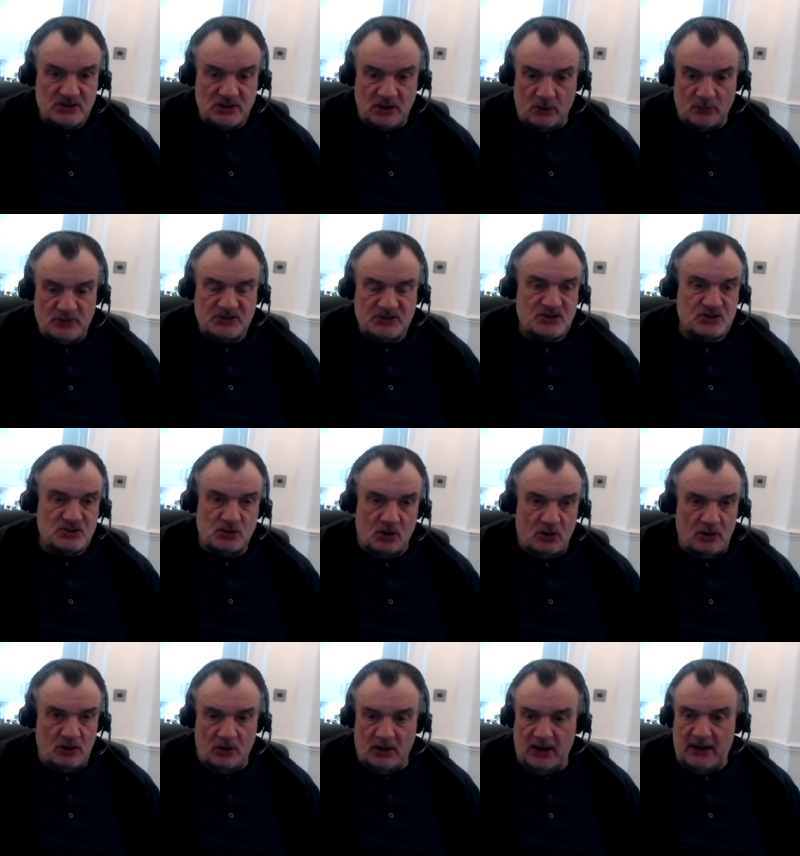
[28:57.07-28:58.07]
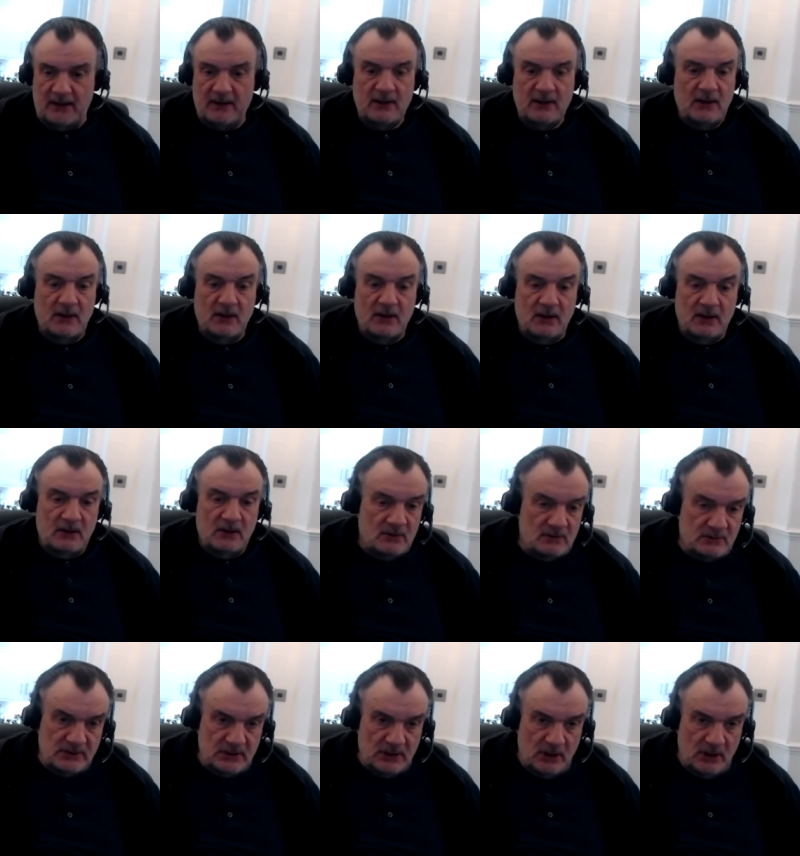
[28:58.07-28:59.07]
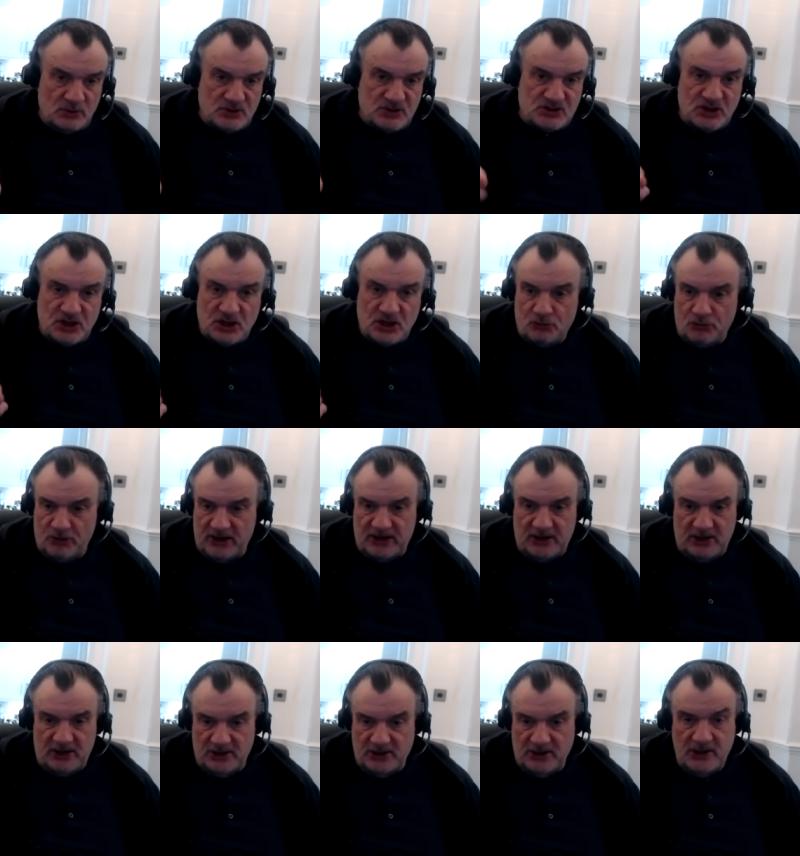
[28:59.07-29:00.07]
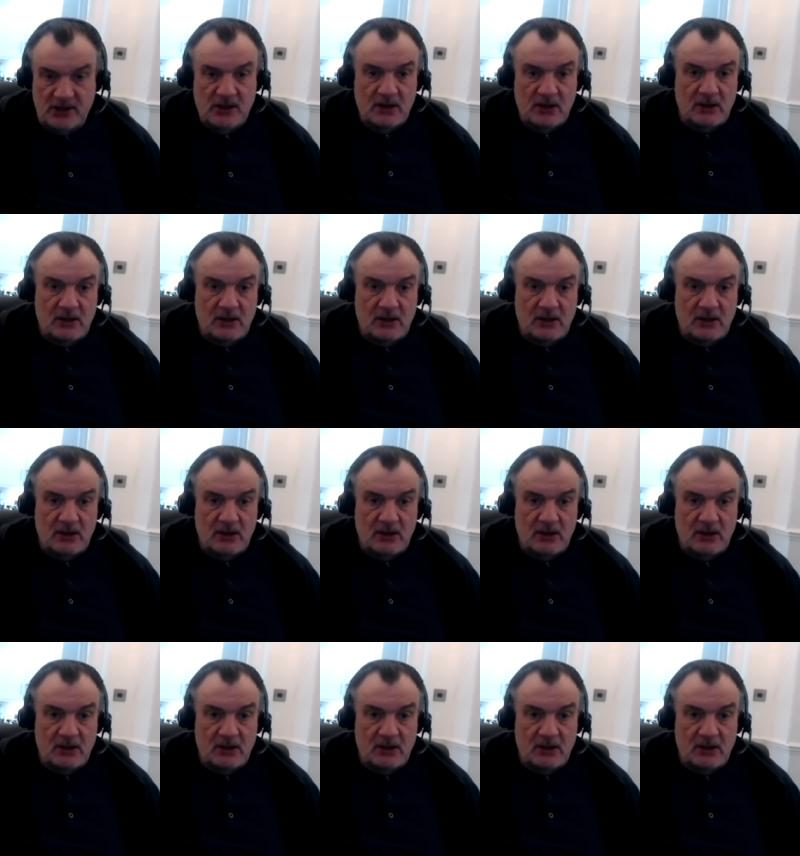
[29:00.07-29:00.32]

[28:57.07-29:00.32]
You know, this is not like uh, you know a secret key